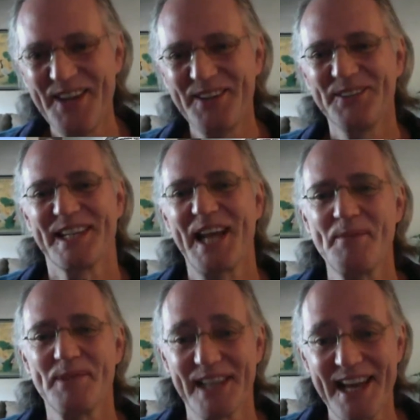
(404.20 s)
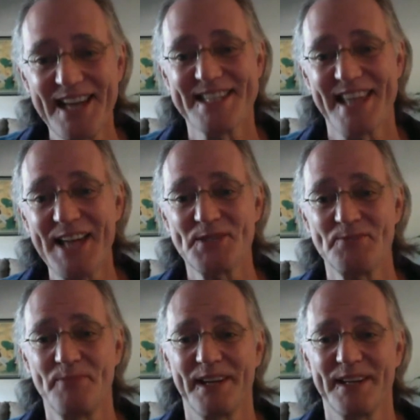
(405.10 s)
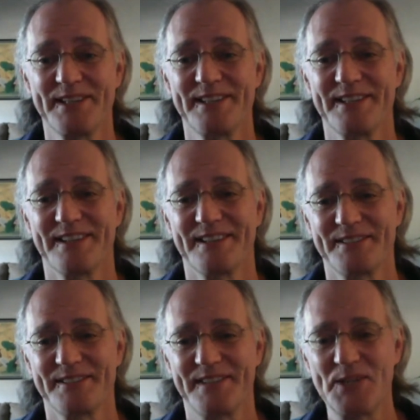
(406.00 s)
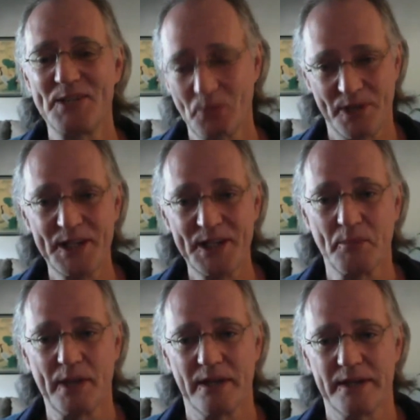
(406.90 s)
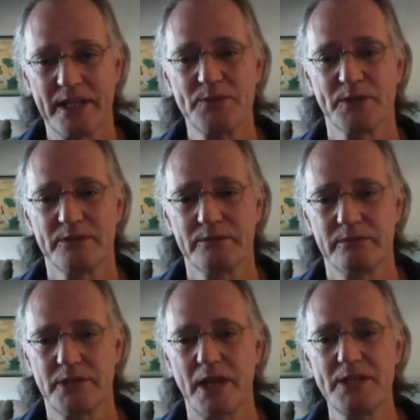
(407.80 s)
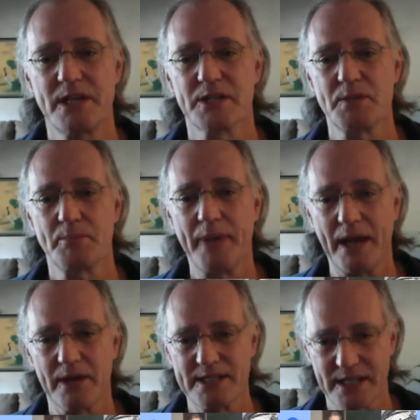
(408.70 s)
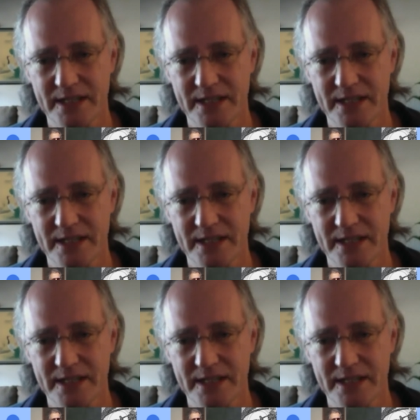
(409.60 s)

with a capital S. That's what we're talking about. That's what satsang's about, I say.